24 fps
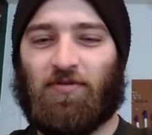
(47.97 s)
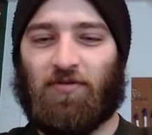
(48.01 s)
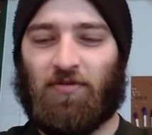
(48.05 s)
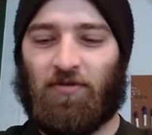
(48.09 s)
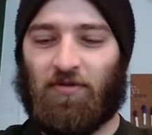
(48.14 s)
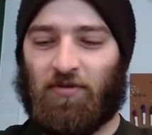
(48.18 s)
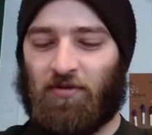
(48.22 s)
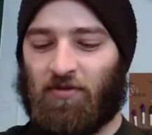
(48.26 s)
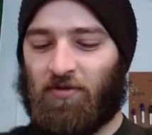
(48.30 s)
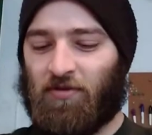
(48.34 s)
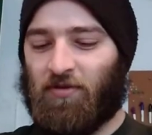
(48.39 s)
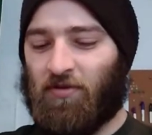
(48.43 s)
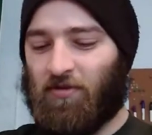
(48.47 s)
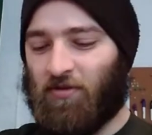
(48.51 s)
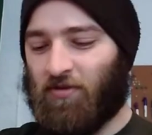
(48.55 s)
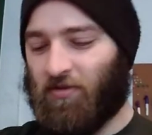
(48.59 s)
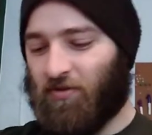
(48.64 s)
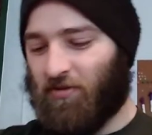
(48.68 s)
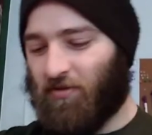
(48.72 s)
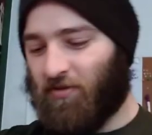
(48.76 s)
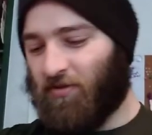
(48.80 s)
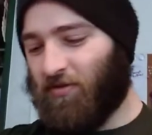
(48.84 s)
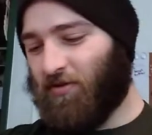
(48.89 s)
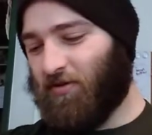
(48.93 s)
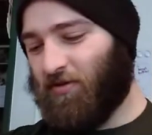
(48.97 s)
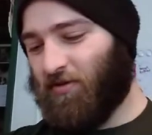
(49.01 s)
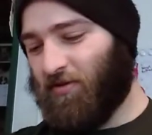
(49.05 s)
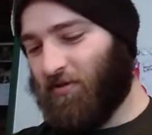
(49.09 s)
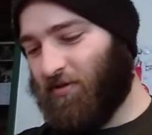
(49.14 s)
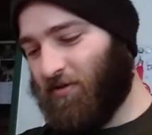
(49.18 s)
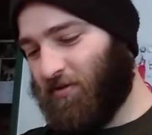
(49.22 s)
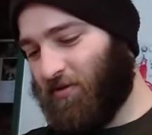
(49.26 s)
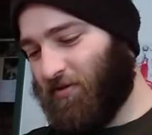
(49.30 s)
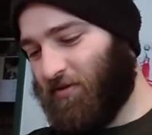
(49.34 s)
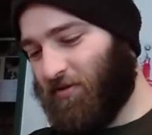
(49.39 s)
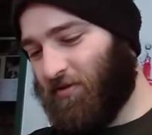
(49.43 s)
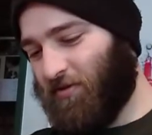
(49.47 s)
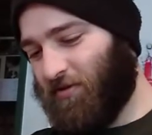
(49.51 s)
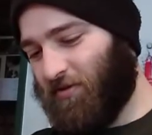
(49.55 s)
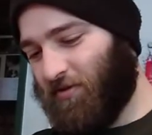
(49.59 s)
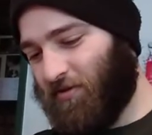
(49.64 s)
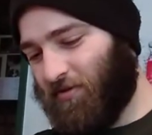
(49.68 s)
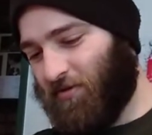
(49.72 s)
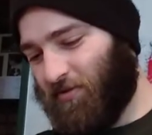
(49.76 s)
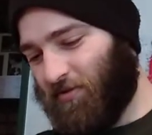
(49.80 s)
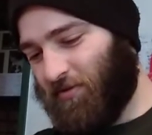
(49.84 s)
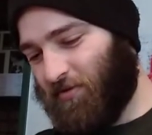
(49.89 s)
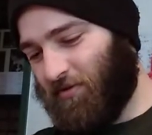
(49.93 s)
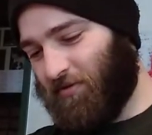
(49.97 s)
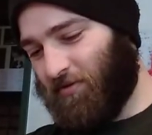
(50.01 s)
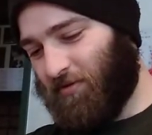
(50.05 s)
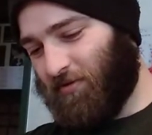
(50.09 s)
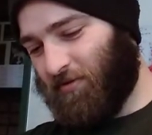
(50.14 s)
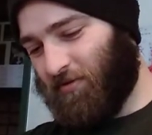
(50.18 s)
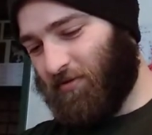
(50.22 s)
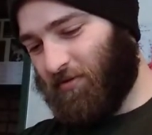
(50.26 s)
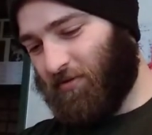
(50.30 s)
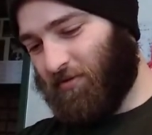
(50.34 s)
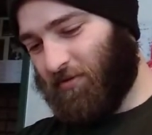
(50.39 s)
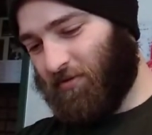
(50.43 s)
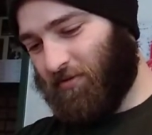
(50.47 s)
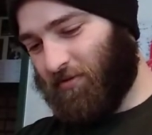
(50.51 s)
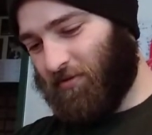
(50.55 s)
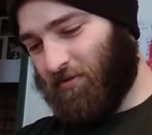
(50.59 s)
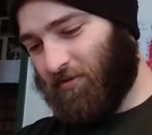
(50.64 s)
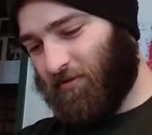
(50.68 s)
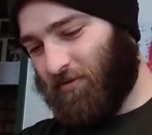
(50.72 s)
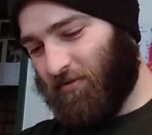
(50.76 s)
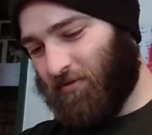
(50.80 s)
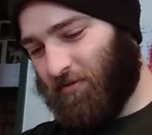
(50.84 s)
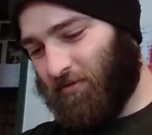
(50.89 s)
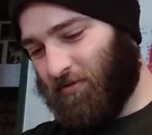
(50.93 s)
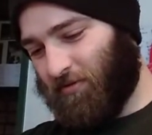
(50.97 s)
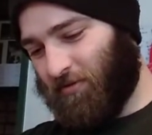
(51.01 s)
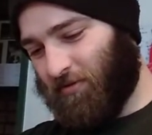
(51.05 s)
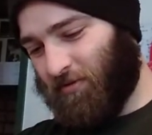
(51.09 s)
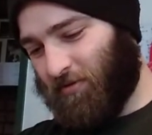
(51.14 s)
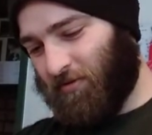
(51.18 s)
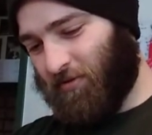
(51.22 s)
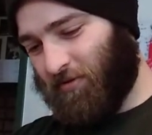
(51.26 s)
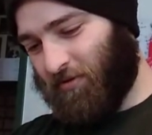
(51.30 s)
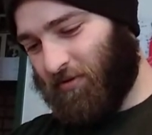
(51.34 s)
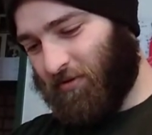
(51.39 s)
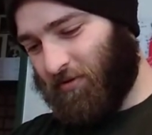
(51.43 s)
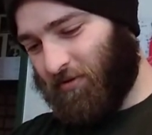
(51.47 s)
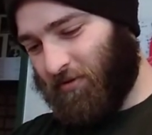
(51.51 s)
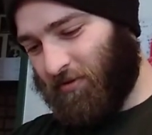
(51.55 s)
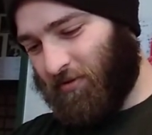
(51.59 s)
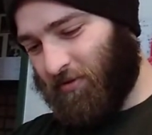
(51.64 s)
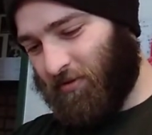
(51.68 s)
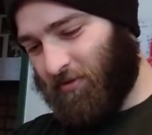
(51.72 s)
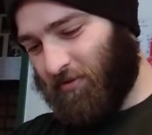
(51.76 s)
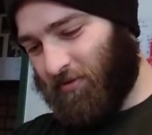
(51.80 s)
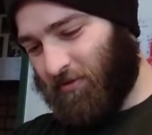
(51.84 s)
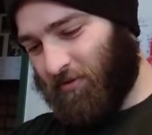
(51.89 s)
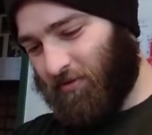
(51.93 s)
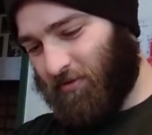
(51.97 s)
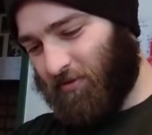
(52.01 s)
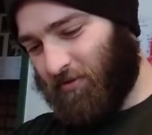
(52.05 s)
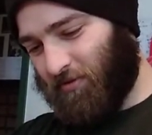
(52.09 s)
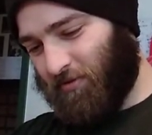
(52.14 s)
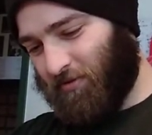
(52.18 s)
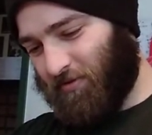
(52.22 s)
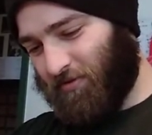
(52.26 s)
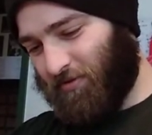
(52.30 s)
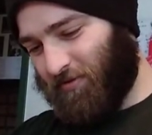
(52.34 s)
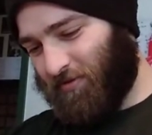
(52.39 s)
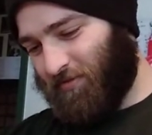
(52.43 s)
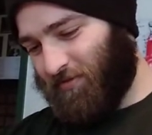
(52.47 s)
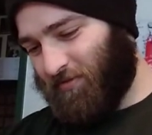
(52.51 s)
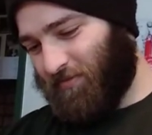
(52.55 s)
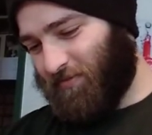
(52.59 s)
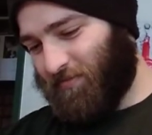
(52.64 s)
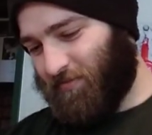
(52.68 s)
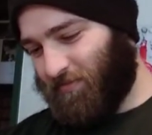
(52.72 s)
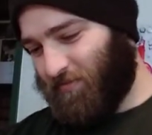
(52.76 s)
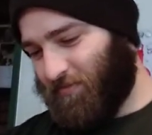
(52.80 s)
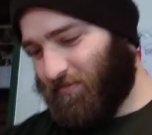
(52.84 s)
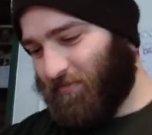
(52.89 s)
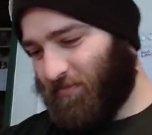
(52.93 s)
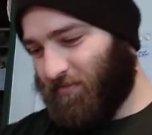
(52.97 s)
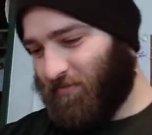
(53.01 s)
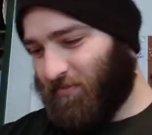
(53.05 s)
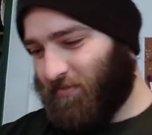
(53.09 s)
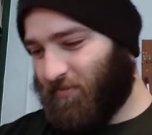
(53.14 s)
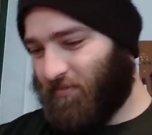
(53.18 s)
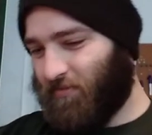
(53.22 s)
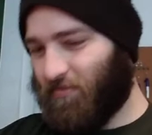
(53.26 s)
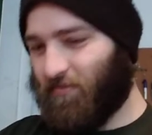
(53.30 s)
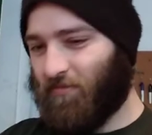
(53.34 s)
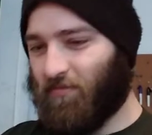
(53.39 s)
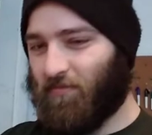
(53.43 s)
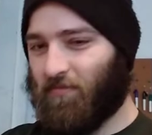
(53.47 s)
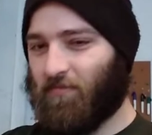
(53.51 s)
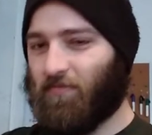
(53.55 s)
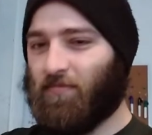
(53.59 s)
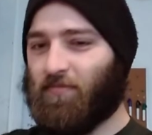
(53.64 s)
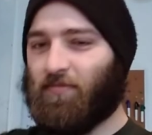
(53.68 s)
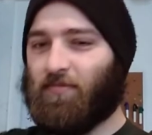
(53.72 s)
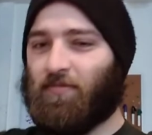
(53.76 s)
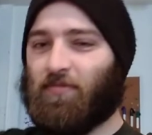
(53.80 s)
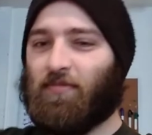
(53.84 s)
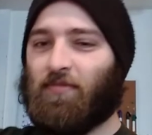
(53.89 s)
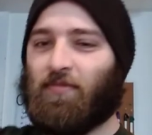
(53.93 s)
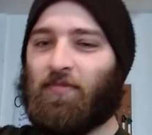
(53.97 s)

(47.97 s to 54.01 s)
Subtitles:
Nothing is said.